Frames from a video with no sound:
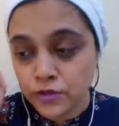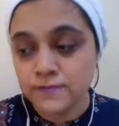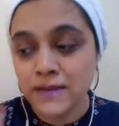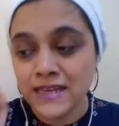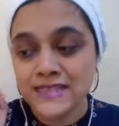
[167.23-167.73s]

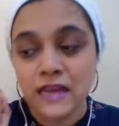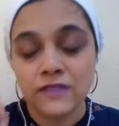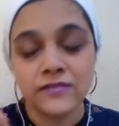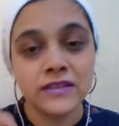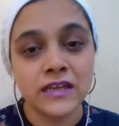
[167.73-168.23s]

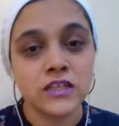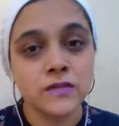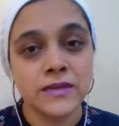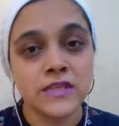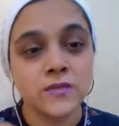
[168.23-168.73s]
myself in that
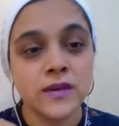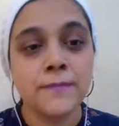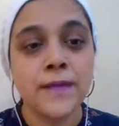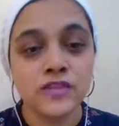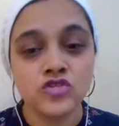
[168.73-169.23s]
space where I'm
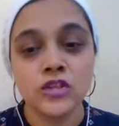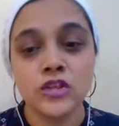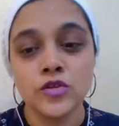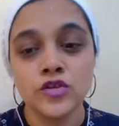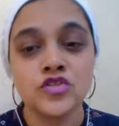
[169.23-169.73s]
actually
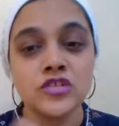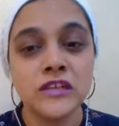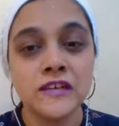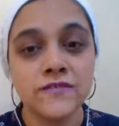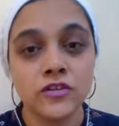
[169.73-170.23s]
going to
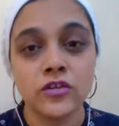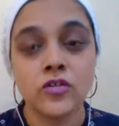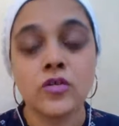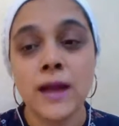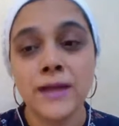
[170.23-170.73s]
deliver,
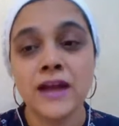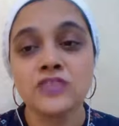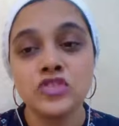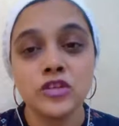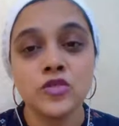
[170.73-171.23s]
or I'm
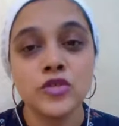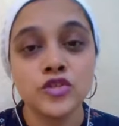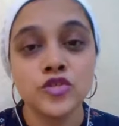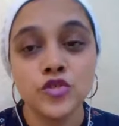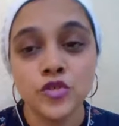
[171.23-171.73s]
actually going
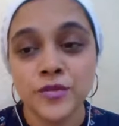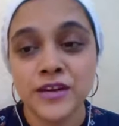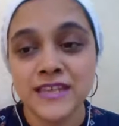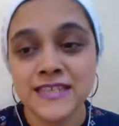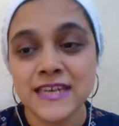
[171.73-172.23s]
to do what
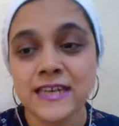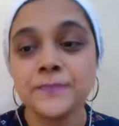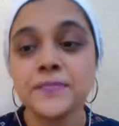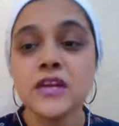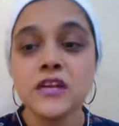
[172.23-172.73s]
I said.
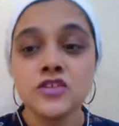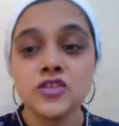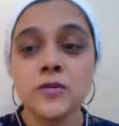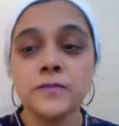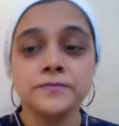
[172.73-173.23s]

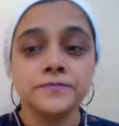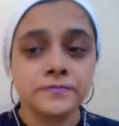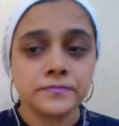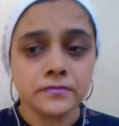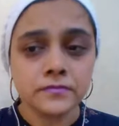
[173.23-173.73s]
So
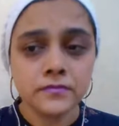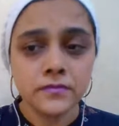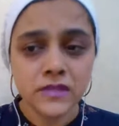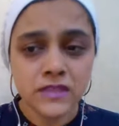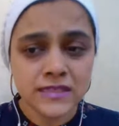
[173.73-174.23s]

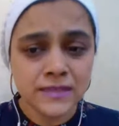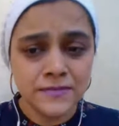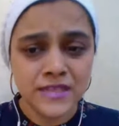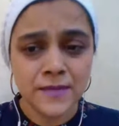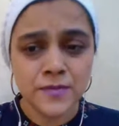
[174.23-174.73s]

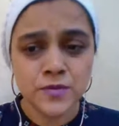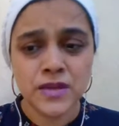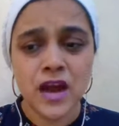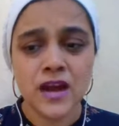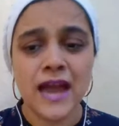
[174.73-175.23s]
sometimes when
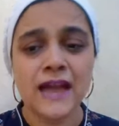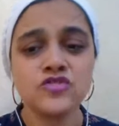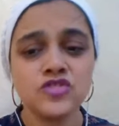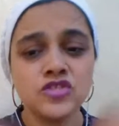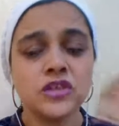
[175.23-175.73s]
our
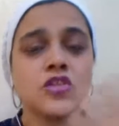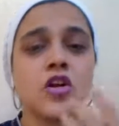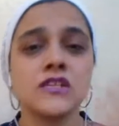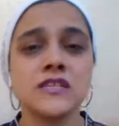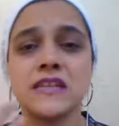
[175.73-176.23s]
actions are
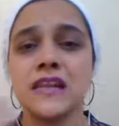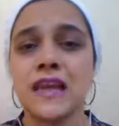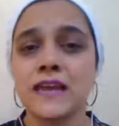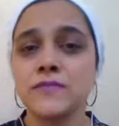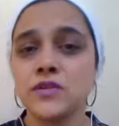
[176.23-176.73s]
not in
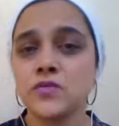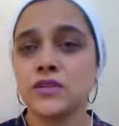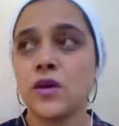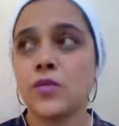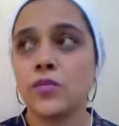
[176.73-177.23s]
alignment
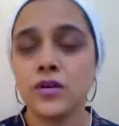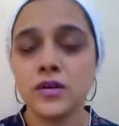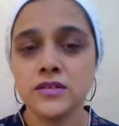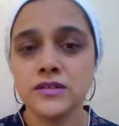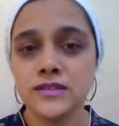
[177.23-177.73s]
with our
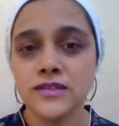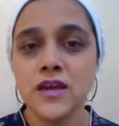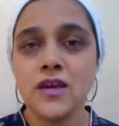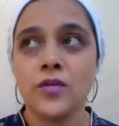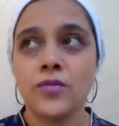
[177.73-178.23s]
words,
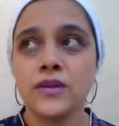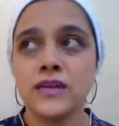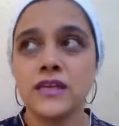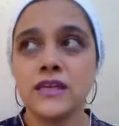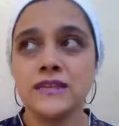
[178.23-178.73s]

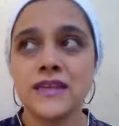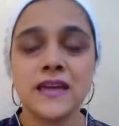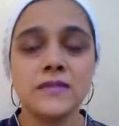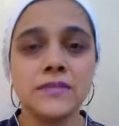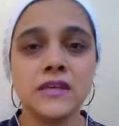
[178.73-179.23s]
we
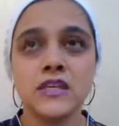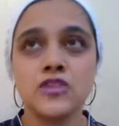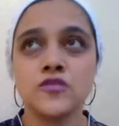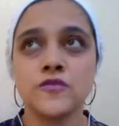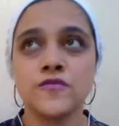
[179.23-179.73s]
then
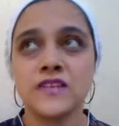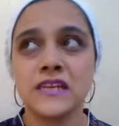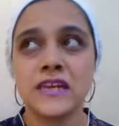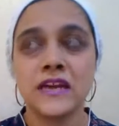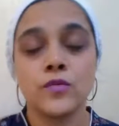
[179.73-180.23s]
begin to
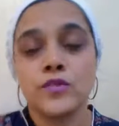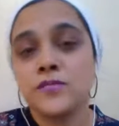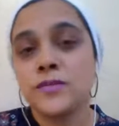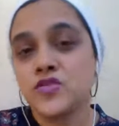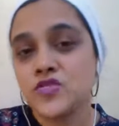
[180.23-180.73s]
feel like we've
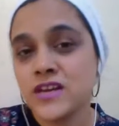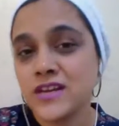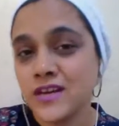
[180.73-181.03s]
betrayed